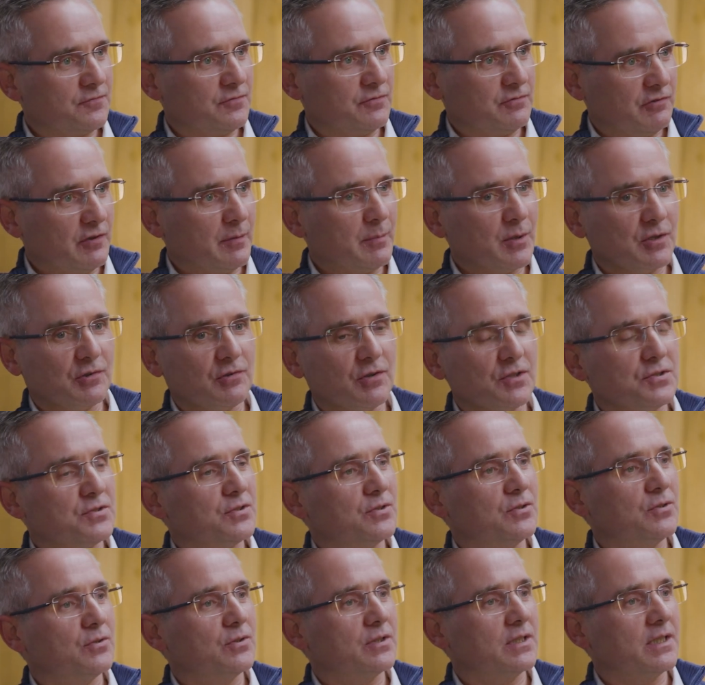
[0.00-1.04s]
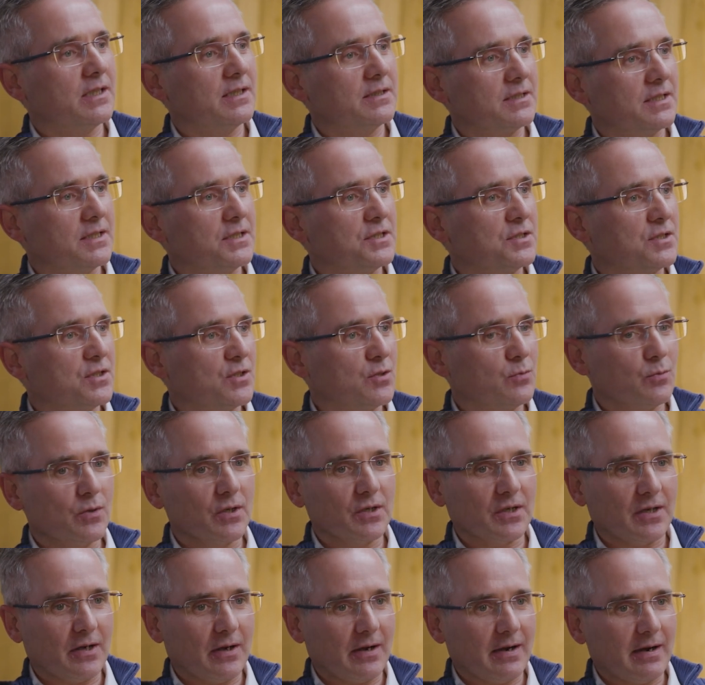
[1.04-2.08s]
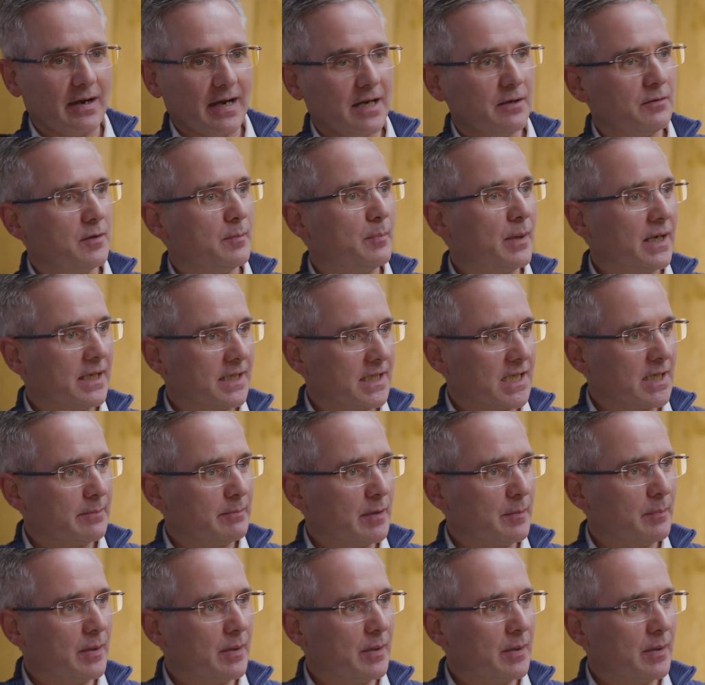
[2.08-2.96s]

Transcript: from across the organisation to work out how the bank can be